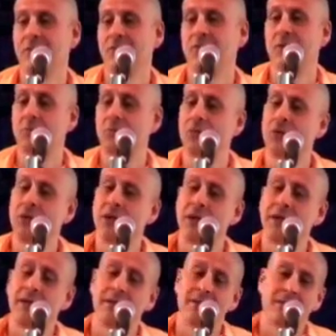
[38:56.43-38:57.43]
From
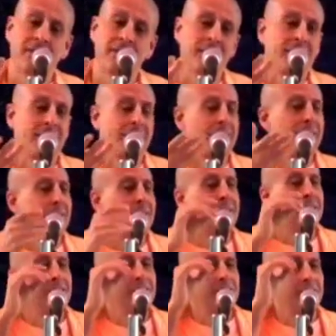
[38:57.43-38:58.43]
Pune,
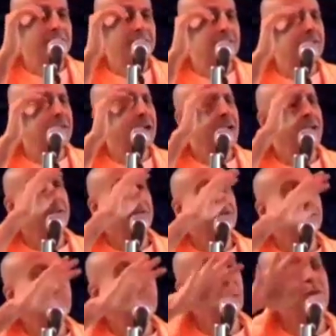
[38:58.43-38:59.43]
he decided
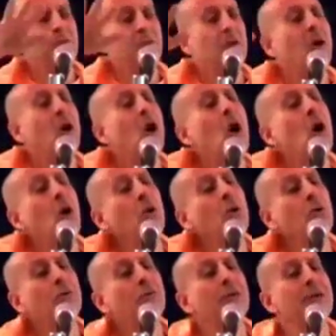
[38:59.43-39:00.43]
to travel all
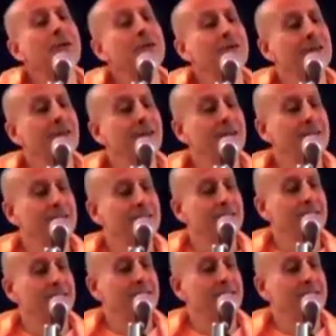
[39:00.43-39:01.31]
over India